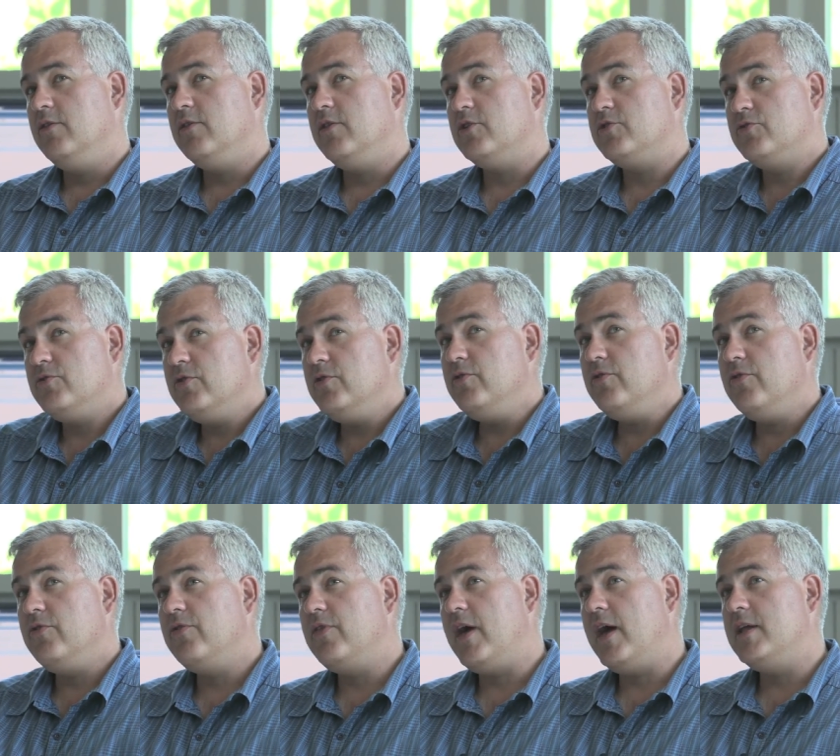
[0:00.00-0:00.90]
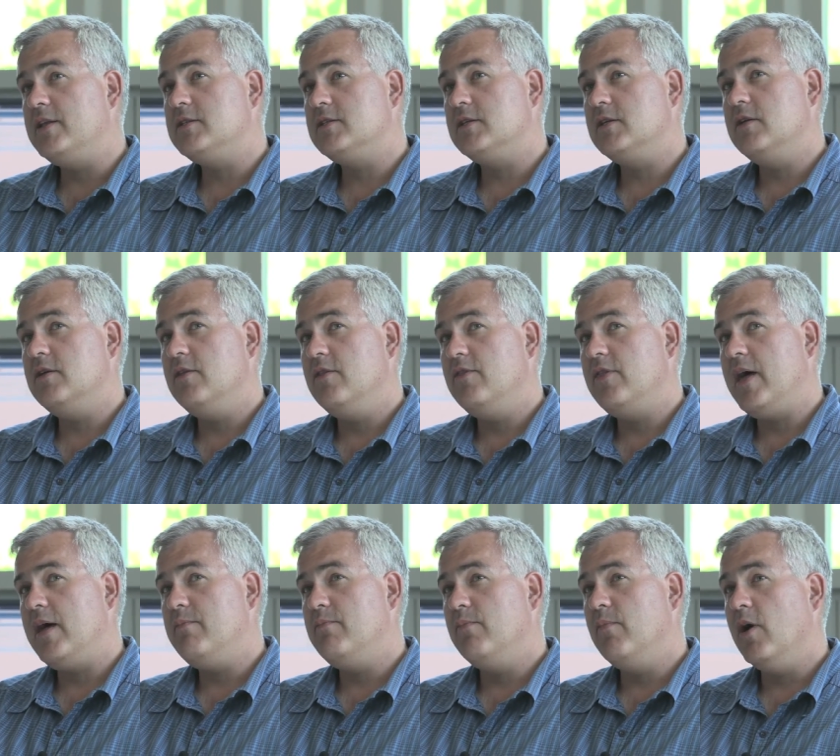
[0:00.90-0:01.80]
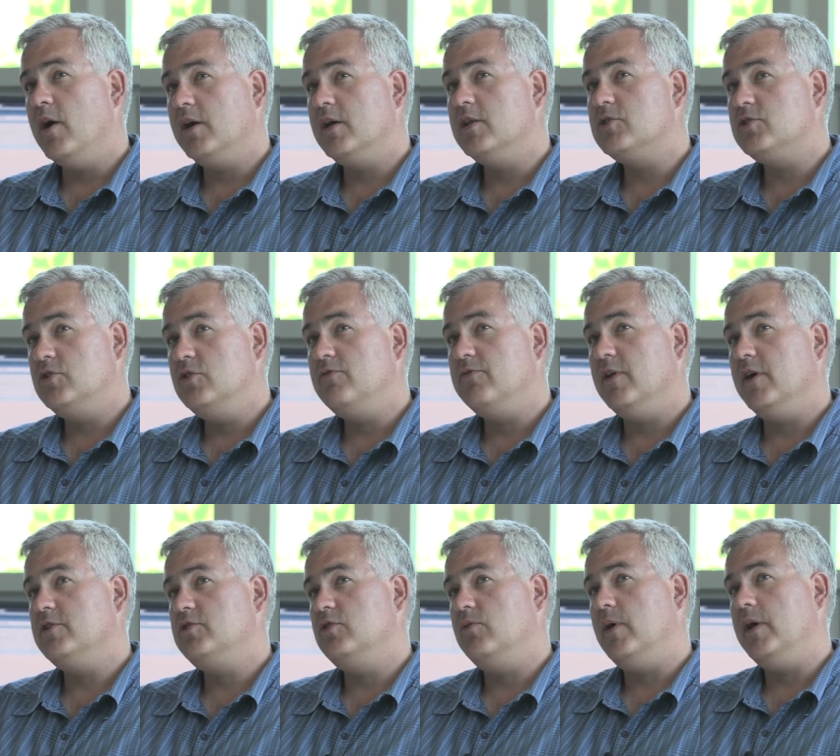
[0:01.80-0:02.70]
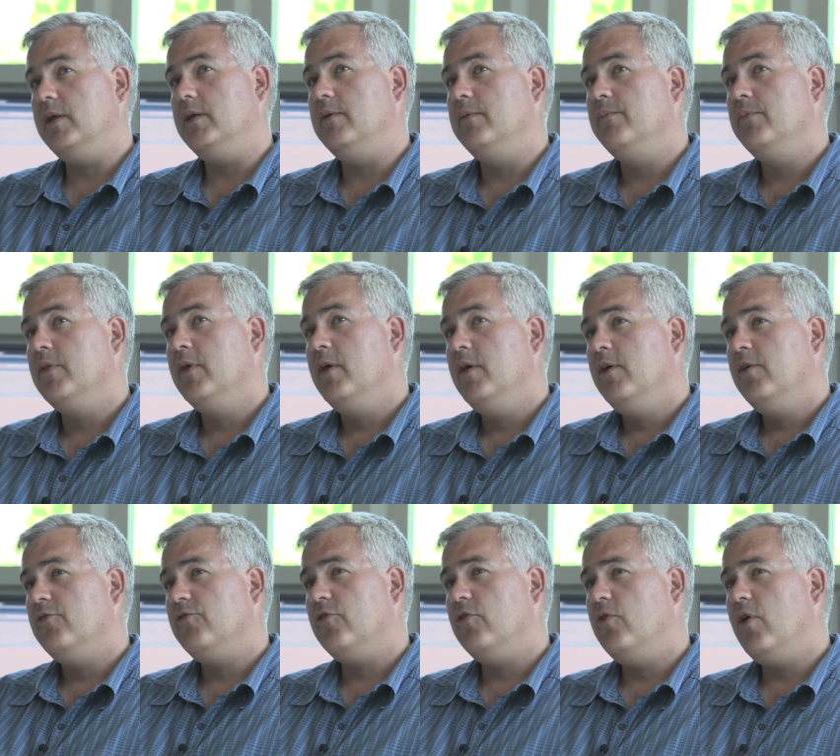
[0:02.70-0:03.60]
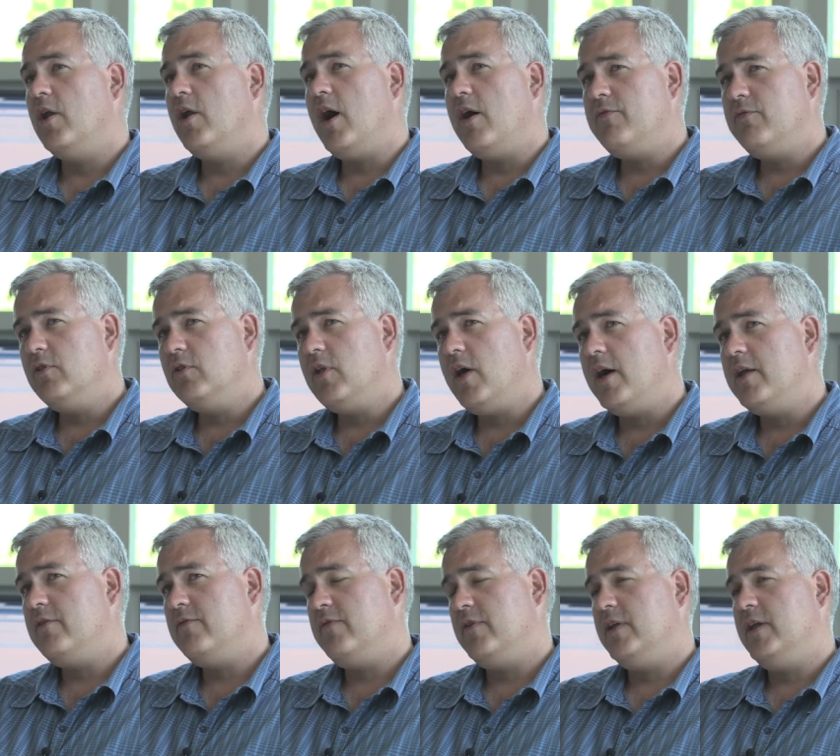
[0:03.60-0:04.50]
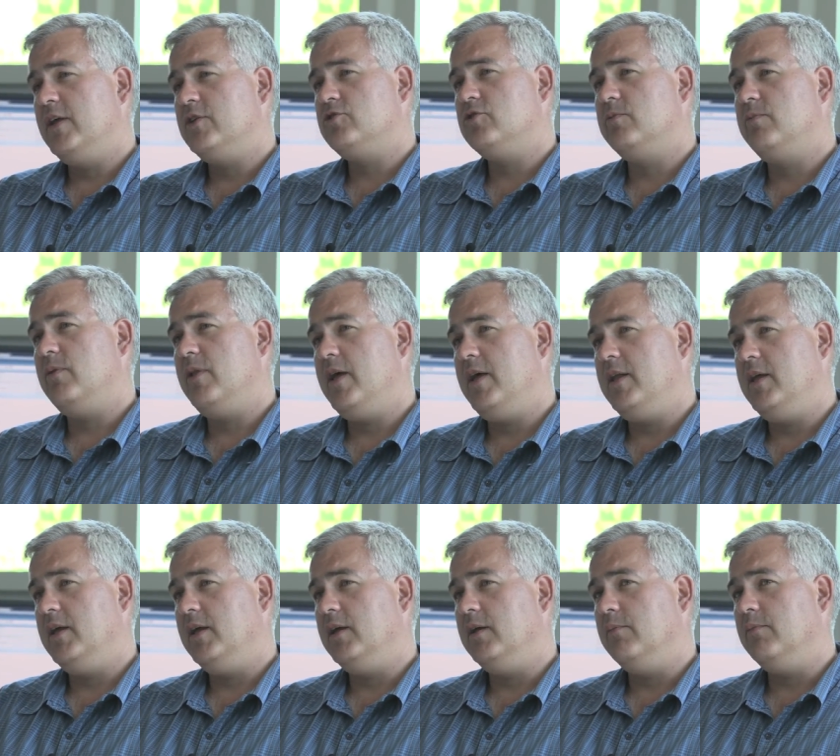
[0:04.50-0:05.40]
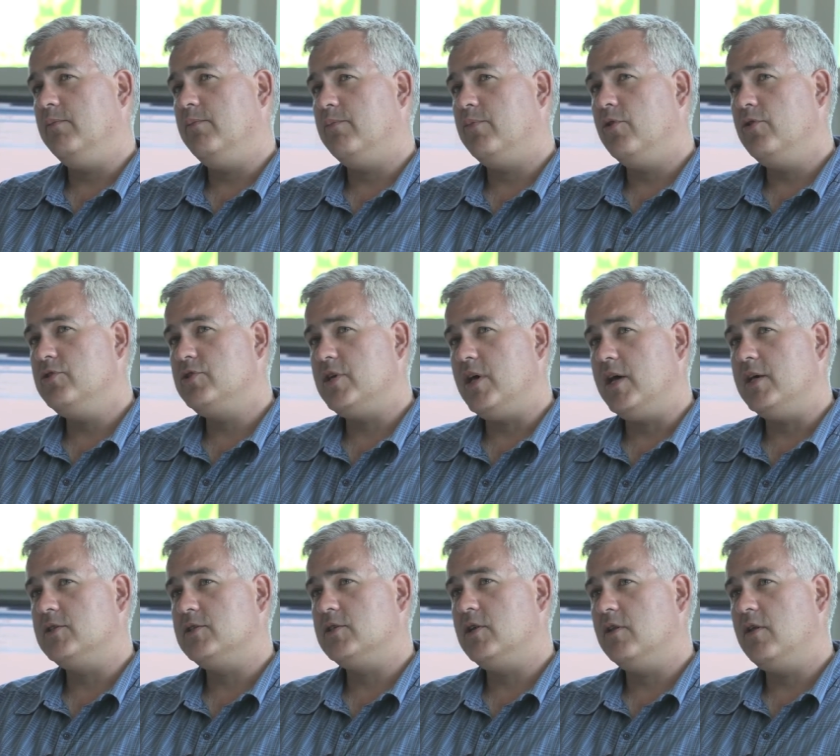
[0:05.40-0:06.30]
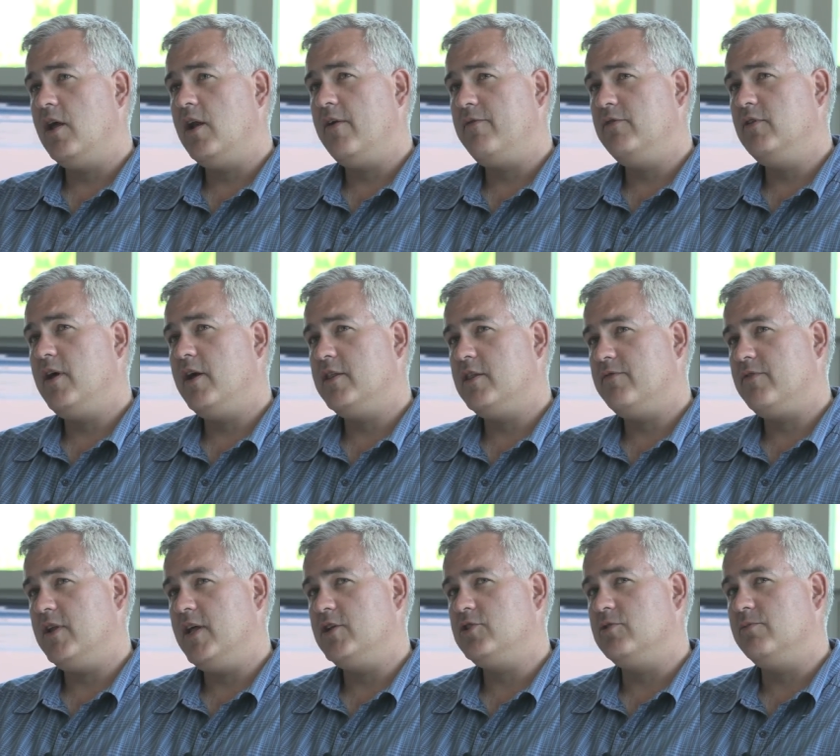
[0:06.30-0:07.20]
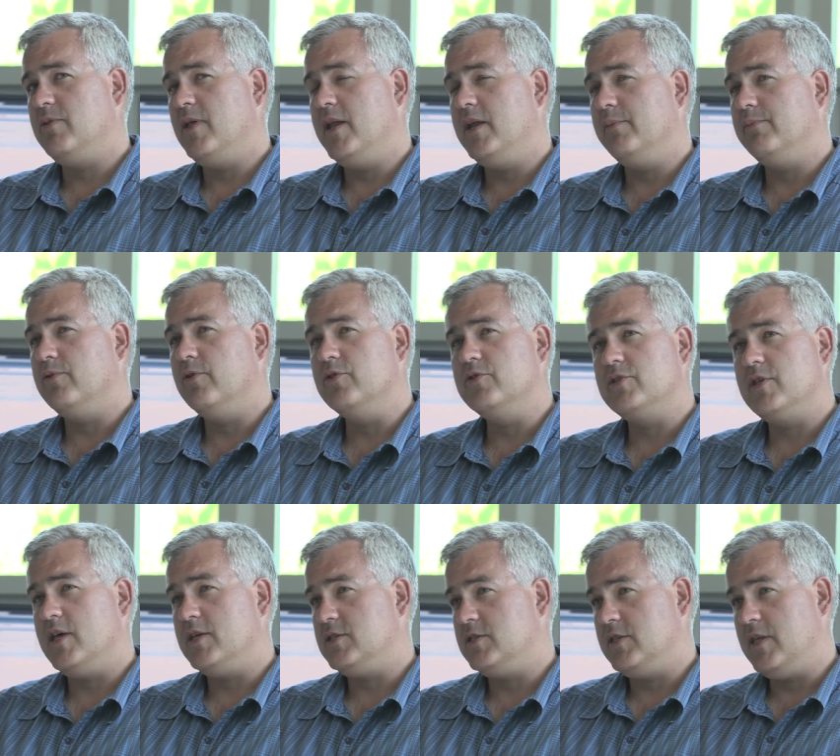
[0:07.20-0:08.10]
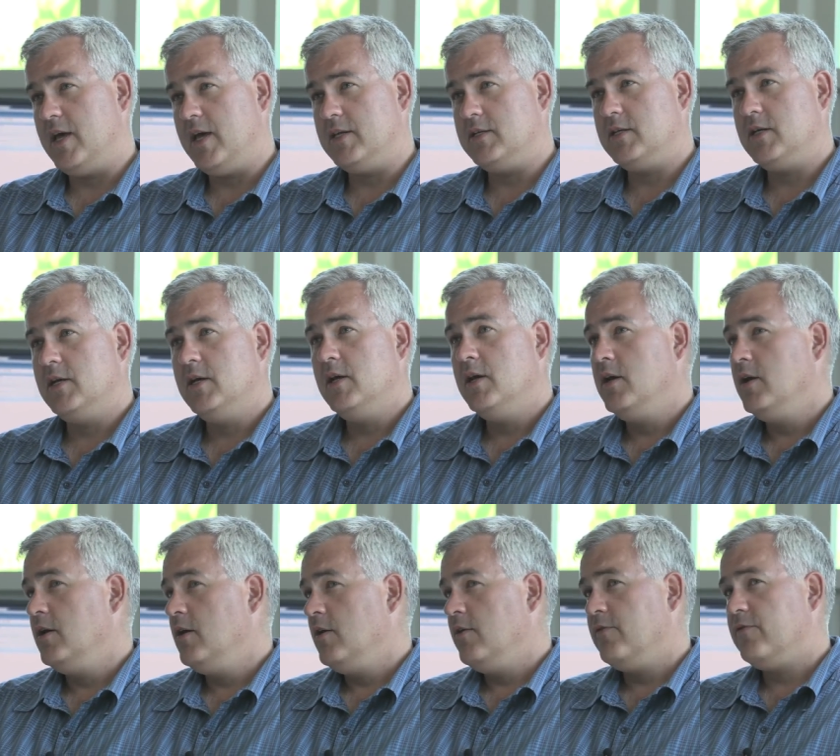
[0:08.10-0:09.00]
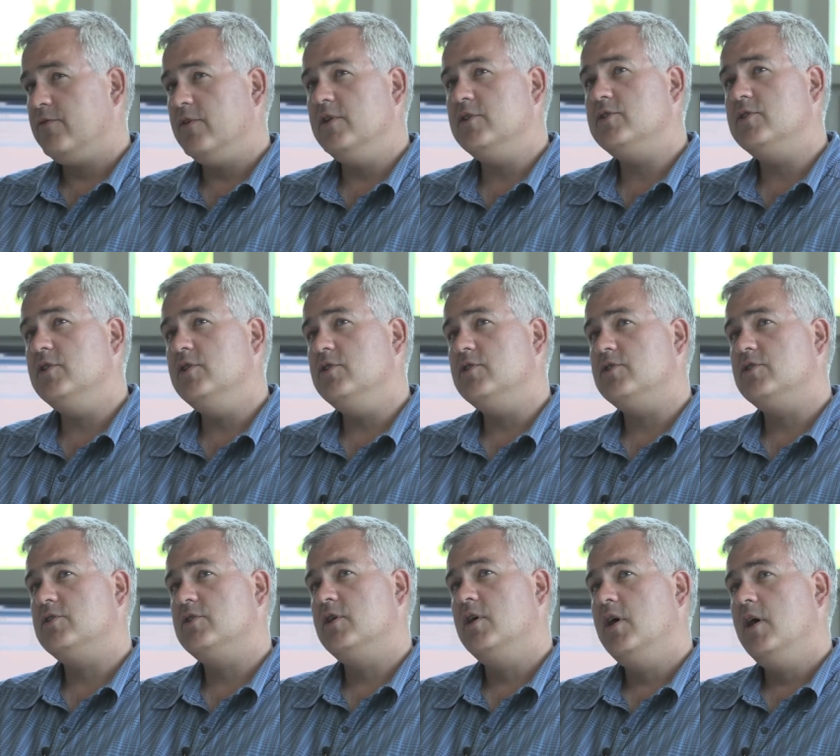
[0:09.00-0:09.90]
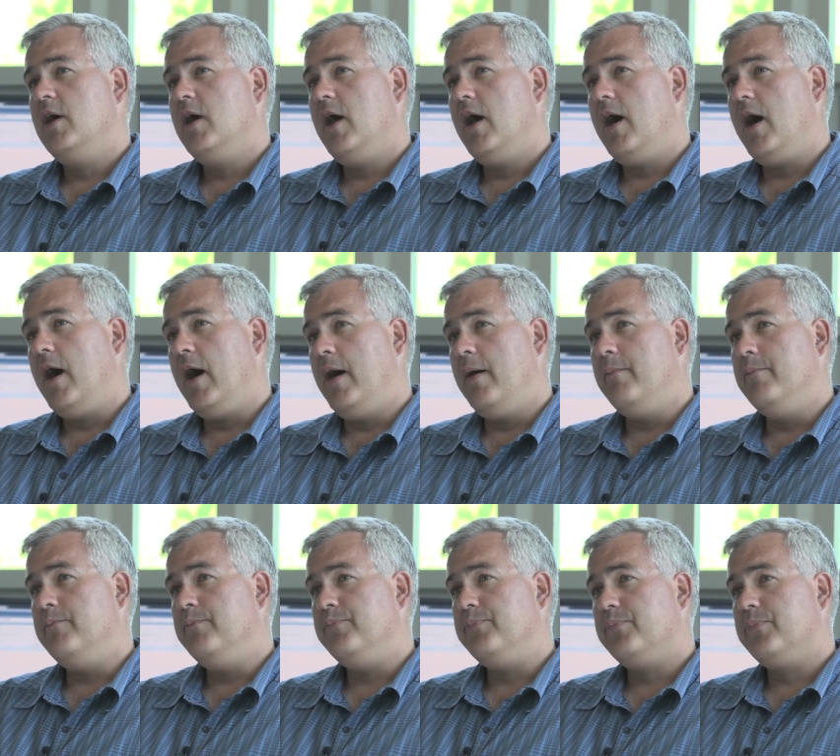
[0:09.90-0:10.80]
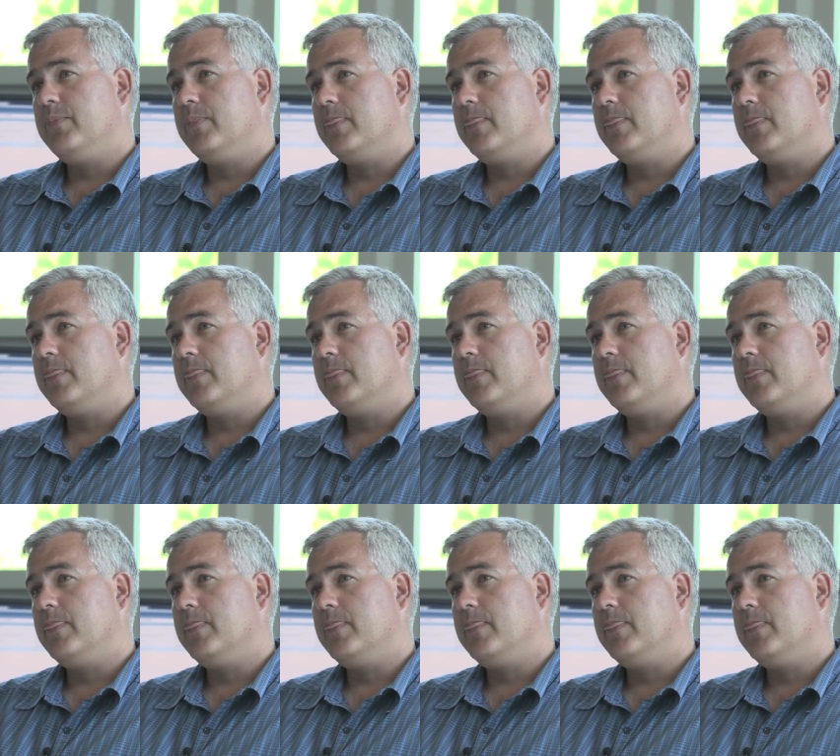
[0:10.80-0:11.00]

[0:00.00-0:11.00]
the truth that that markets do fluctuate. So an awful lot of financial planning process, so an awful lot of the financial planning process that, for instance, um,